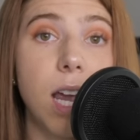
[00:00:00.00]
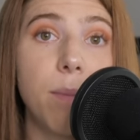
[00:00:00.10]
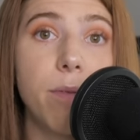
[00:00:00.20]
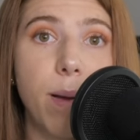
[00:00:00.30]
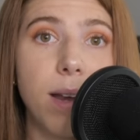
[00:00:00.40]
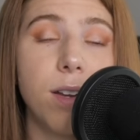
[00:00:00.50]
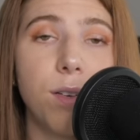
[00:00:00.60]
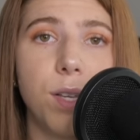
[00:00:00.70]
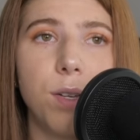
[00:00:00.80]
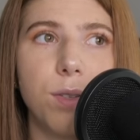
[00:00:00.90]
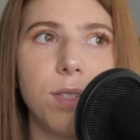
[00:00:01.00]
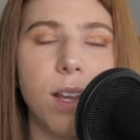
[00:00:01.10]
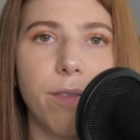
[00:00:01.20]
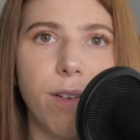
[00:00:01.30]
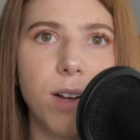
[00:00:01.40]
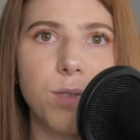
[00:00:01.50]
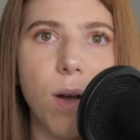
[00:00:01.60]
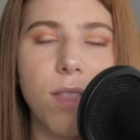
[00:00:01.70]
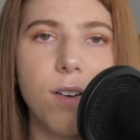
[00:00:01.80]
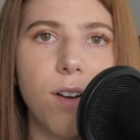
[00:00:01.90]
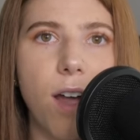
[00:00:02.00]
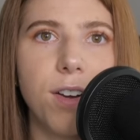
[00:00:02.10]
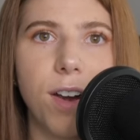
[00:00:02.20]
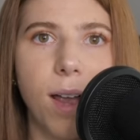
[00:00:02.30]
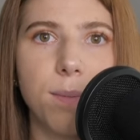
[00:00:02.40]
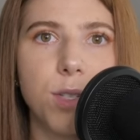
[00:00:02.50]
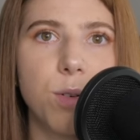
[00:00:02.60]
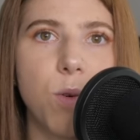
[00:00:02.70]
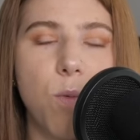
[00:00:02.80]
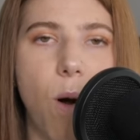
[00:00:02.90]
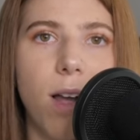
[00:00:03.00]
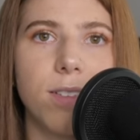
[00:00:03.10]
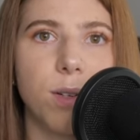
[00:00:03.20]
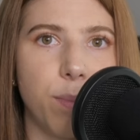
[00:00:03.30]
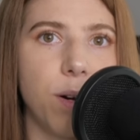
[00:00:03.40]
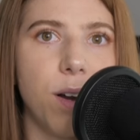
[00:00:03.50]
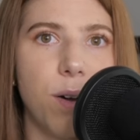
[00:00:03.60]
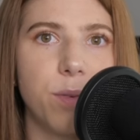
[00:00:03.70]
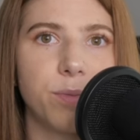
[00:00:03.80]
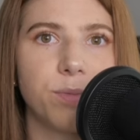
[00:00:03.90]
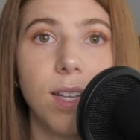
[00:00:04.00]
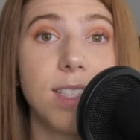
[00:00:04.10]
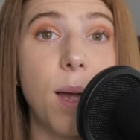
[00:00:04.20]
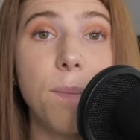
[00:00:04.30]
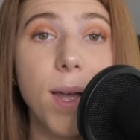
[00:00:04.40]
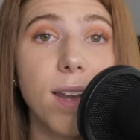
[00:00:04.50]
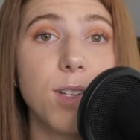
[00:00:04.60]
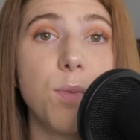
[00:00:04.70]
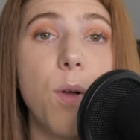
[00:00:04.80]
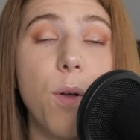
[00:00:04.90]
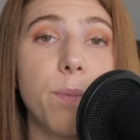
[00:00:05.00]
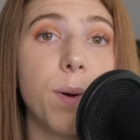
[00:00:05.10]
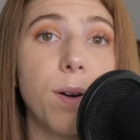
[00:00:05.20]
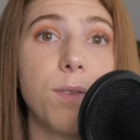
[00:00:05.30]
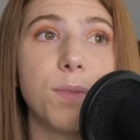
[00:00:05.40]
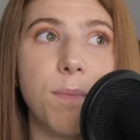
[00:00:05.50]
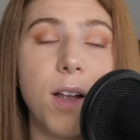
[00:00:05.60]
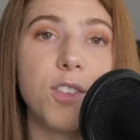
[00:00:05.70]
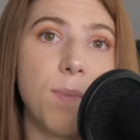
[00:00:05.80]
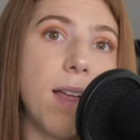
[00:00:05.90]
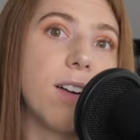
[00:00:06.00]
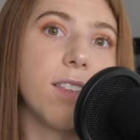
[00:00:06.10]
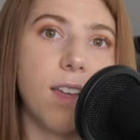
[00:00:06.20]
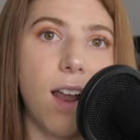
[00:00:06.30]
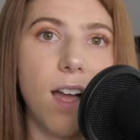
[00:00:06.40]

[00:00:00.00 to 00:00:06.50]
type of bedding you use can affect whether or not your hamster will want to burrow. Some beddings will hold burrows much better than